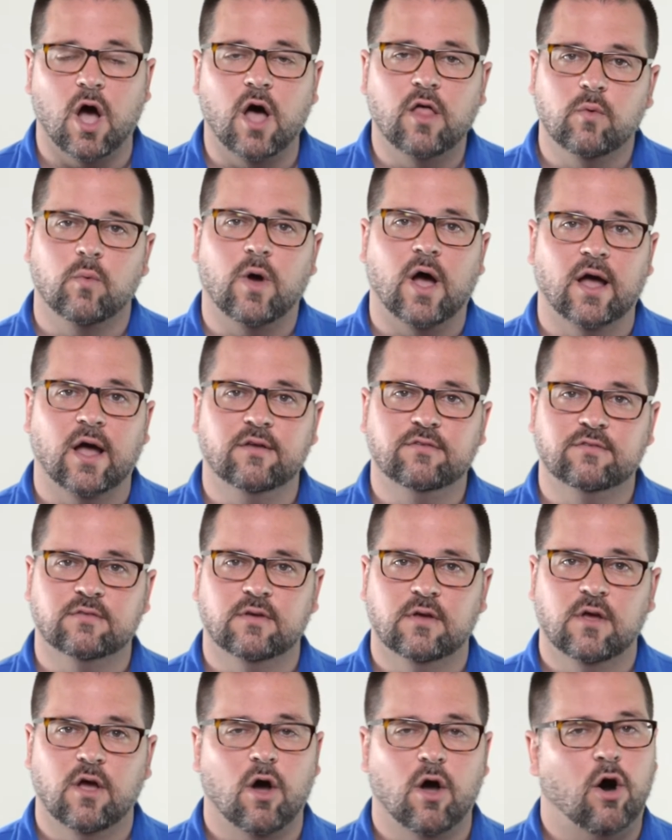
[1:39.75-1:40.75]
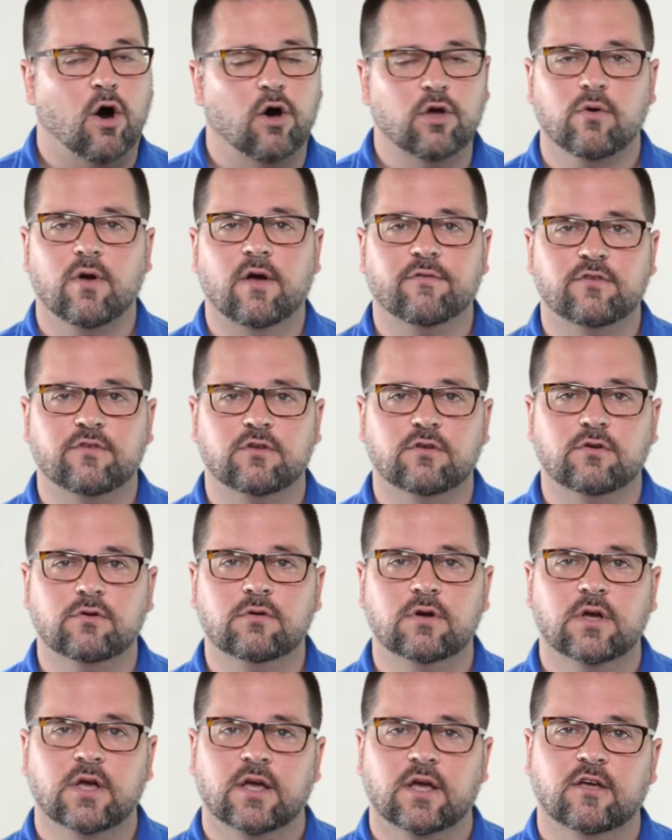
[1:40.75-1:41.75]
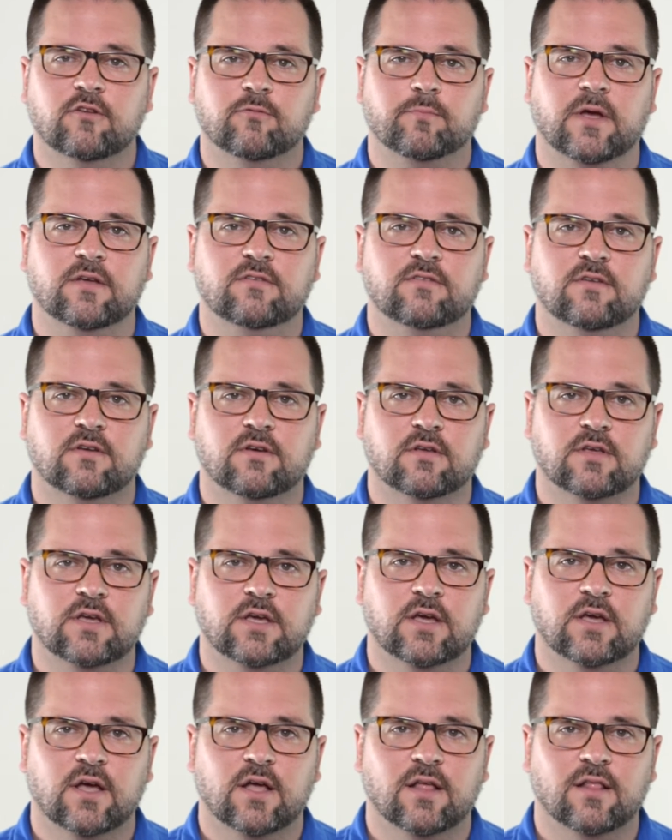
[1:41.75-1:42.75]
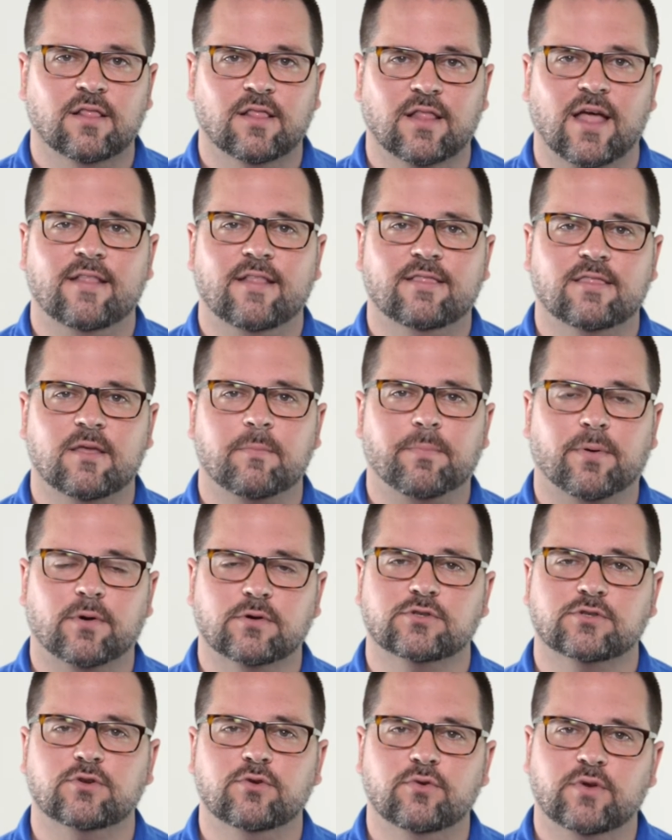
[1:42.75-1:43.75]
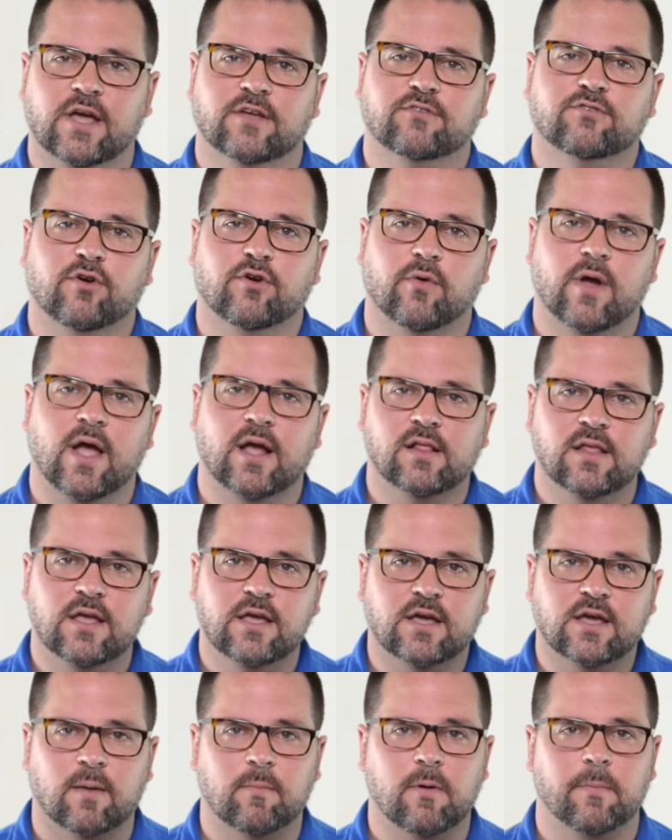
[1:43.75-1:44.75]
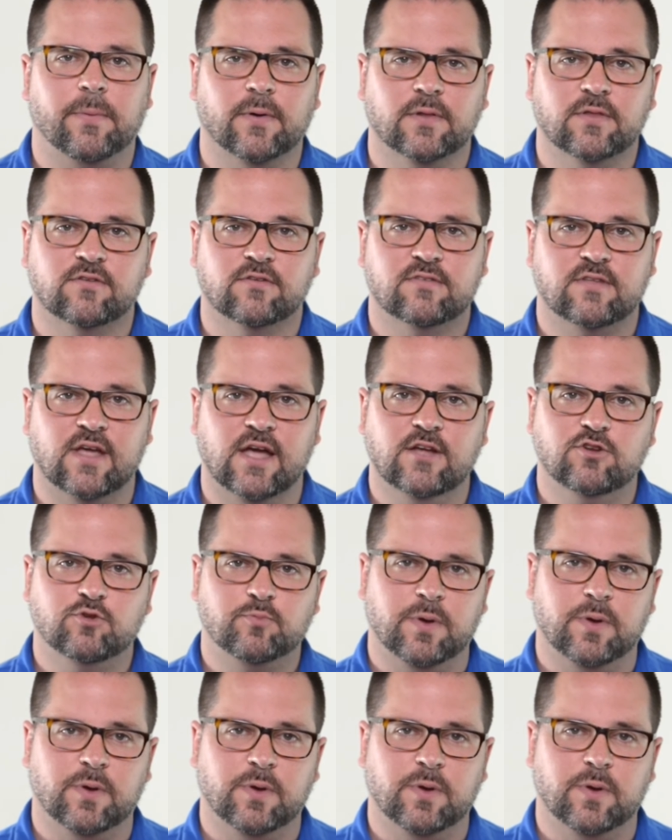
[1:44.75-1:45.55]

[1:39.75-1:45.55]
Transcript: Otherwise, all you have to do is basically let the person who guessed correctly come up on the stage,